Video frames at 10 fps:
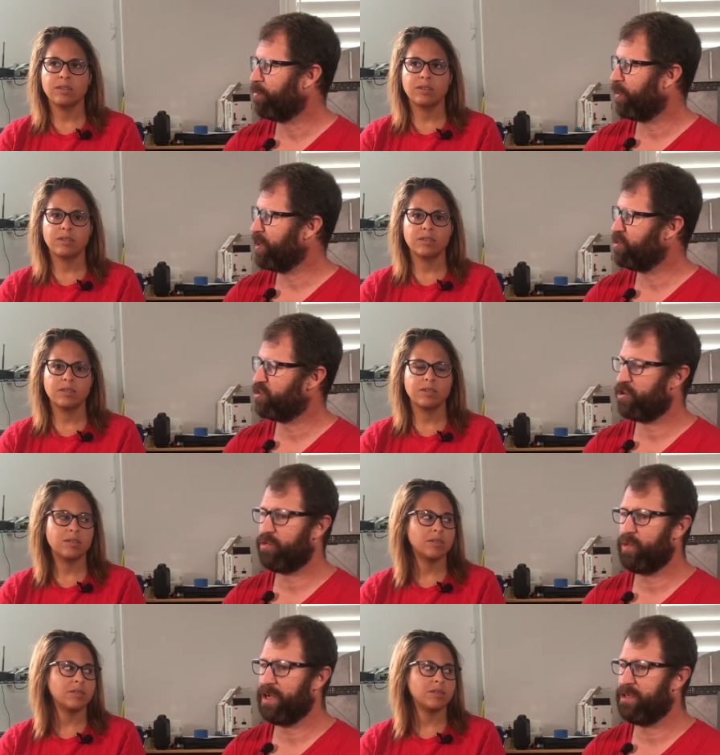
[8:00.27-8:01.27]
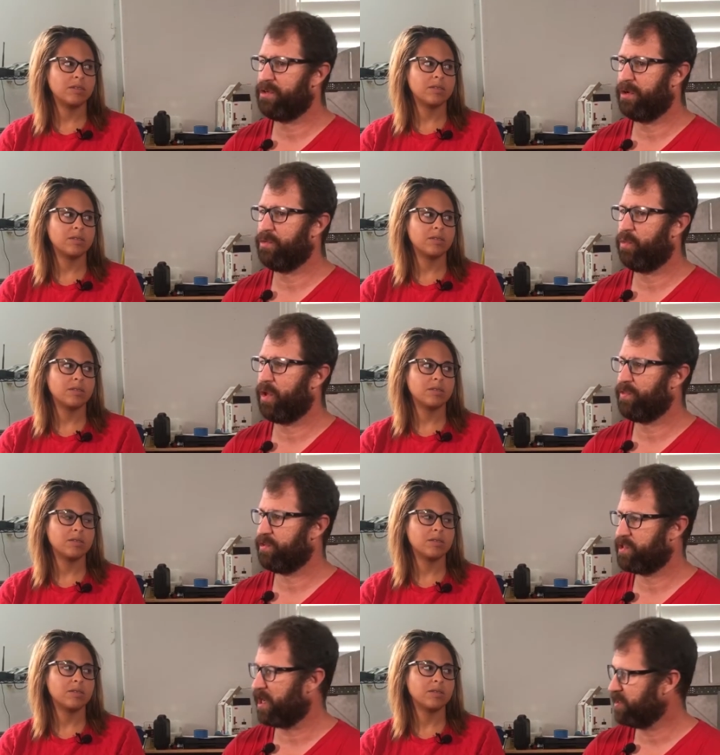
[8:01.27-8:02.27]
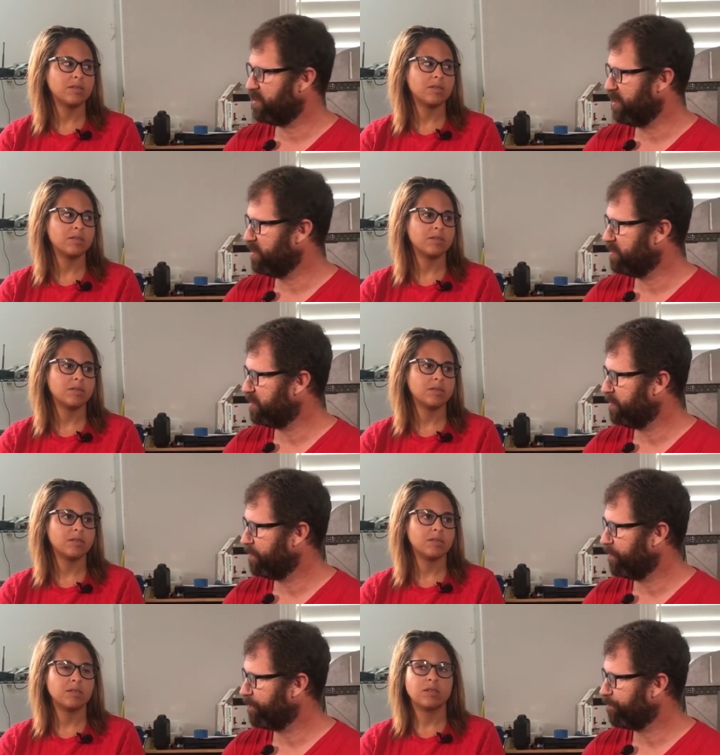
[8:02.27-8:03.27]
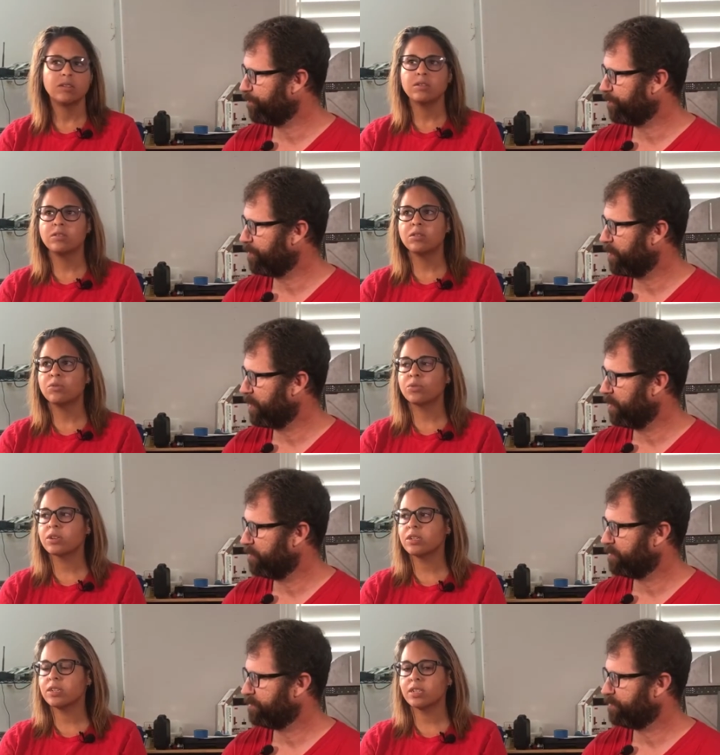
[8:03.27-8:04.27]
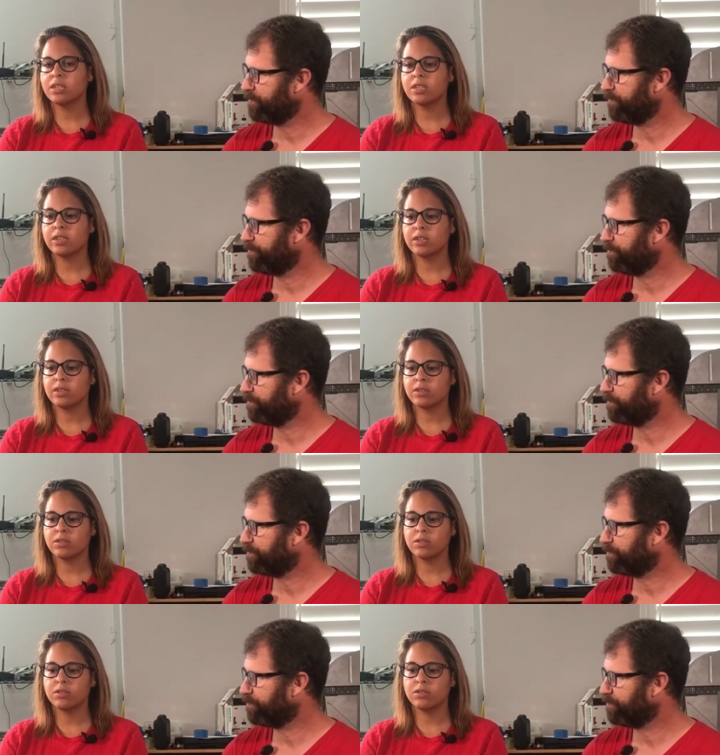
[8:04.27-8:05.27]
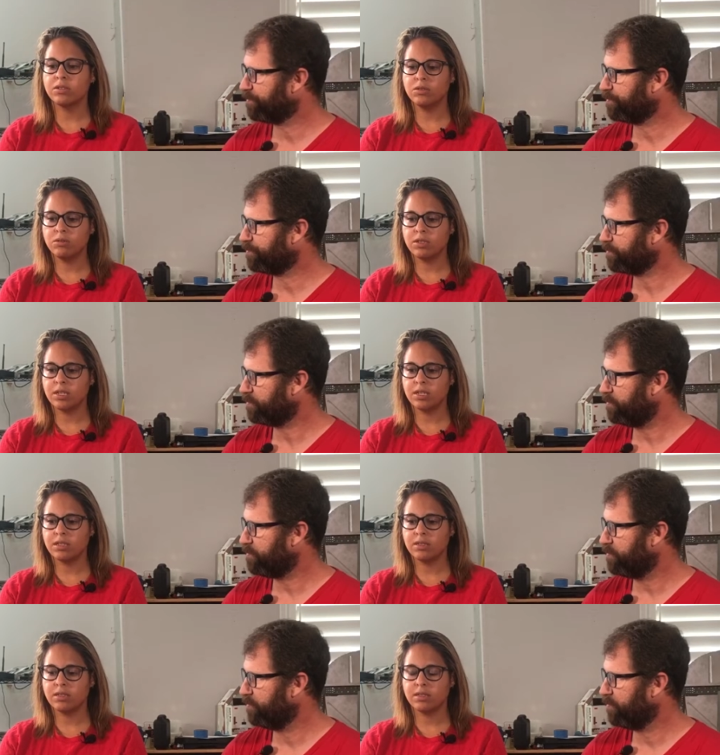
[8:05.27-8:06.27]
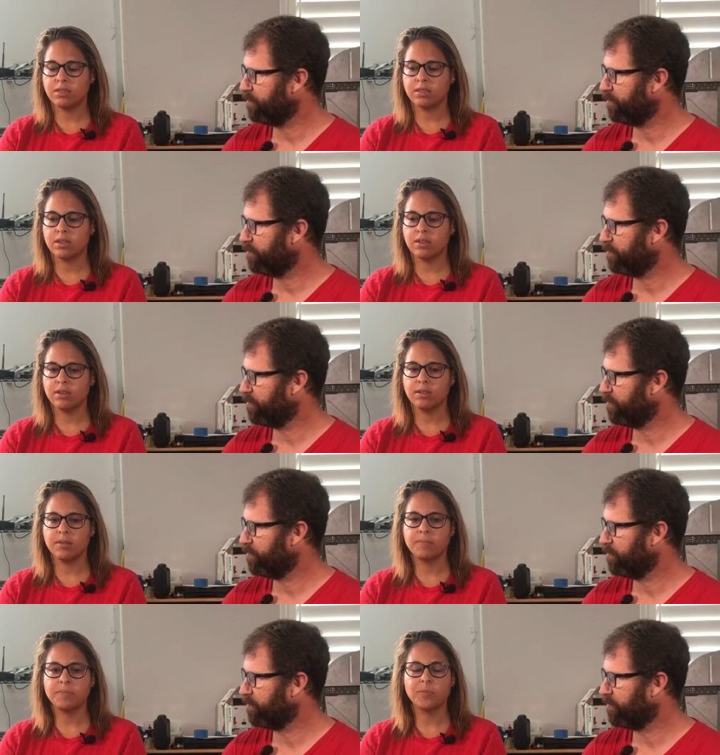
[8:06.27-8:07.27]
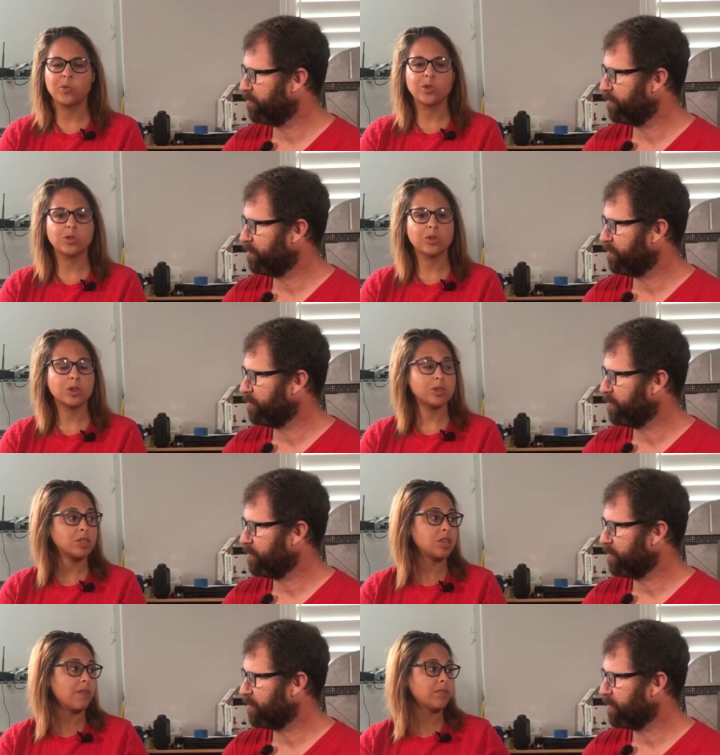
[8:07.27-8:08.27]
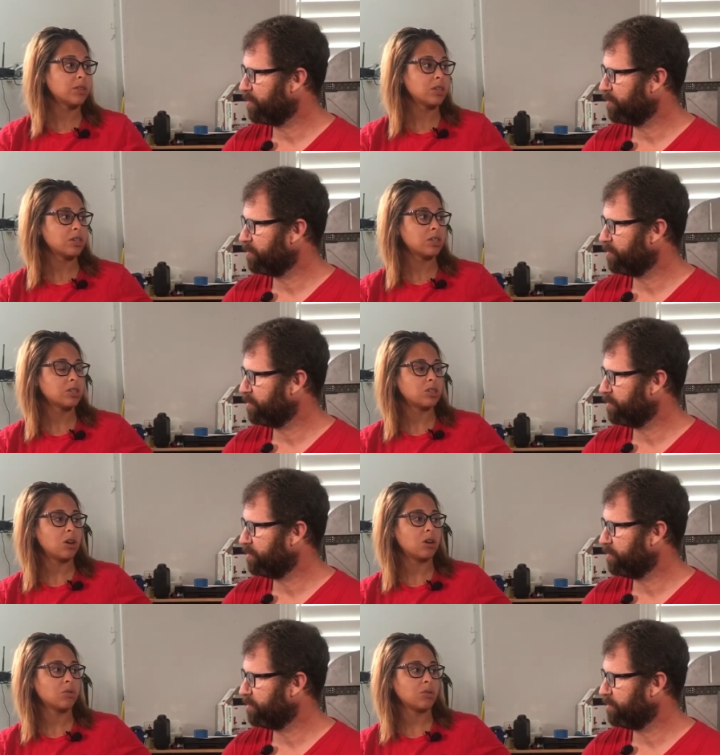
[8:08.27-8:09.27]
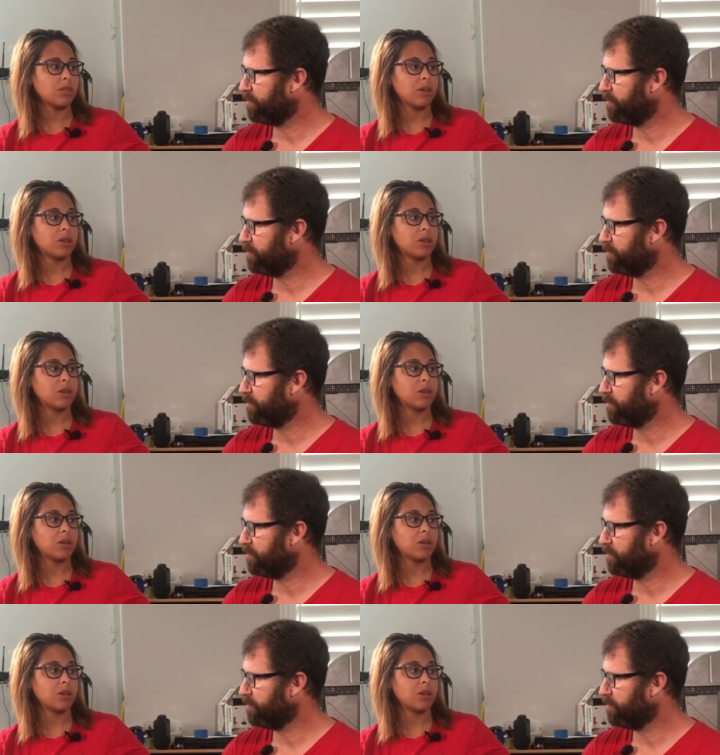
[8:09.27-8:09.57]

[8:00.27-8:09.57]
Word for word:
Speaker 1: pretty sure we don't want the stock seats.
Speaker 2: No, we're gonna get new seats. Um, we're definitely gonna talk with